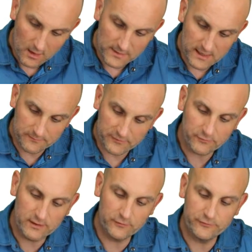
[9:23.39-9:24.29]
becomes
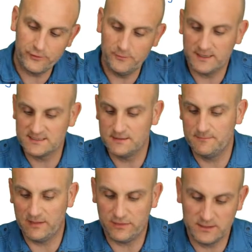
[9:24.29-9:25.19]
3 on 2, because in
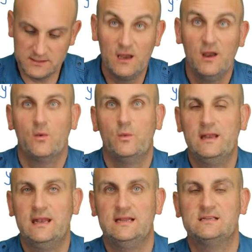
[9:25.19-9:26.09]
methods, we
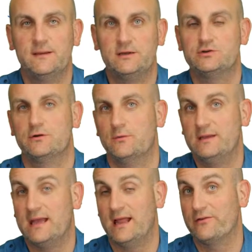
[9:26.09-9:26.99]
need to make sure that we
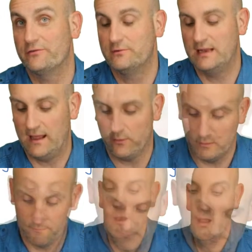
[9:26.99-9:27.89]
cancel down.